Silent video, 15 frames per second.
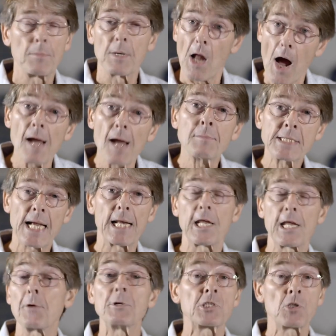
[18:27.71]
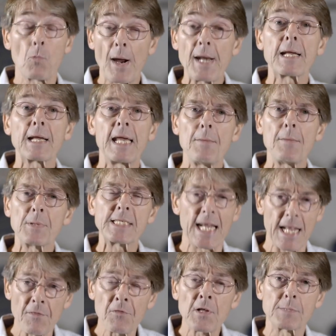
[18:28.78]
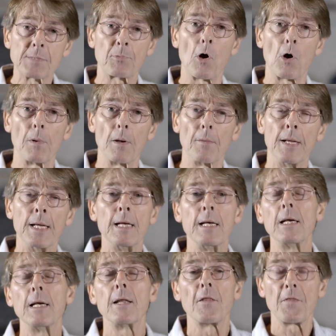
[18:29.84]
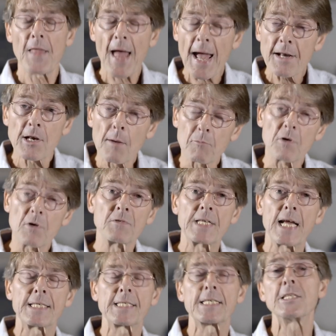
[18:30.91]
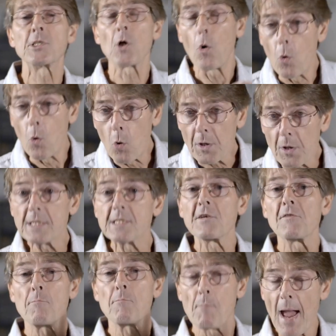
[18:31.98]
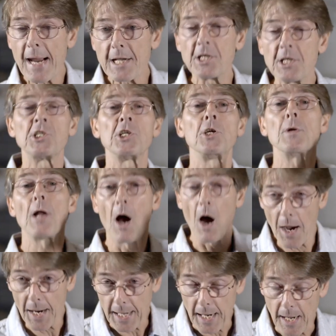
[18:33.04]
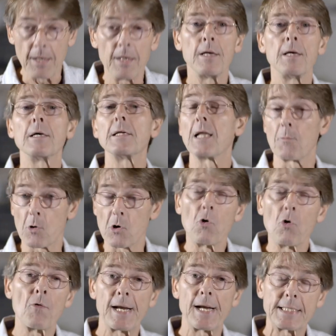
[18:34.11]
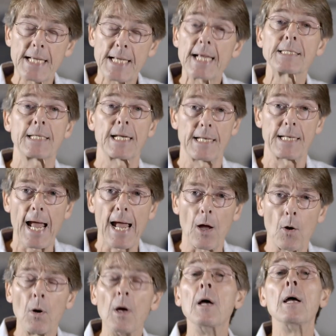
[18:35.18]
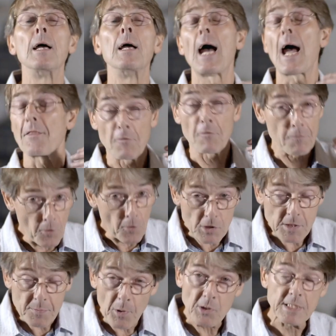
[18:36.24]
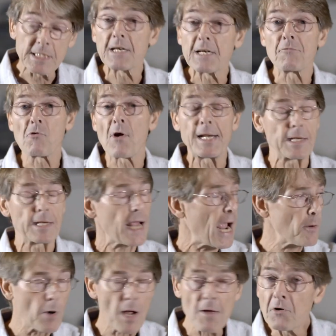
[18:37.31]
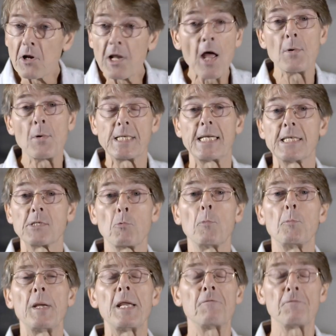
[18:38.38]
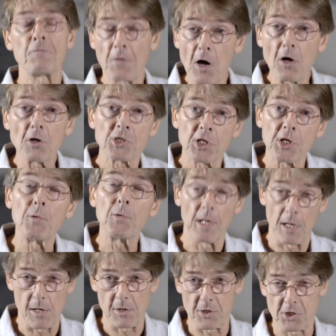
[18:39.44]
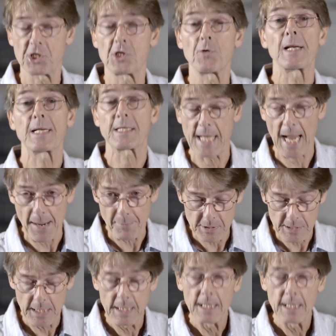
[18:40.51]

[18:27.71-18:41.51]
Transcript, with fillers: But I'm telling you, it's the way to keep us in this problem. That number of tests is orders of magnitude higher than we're already testing now. And the false positive rate, however low it is, will be far too large to accept.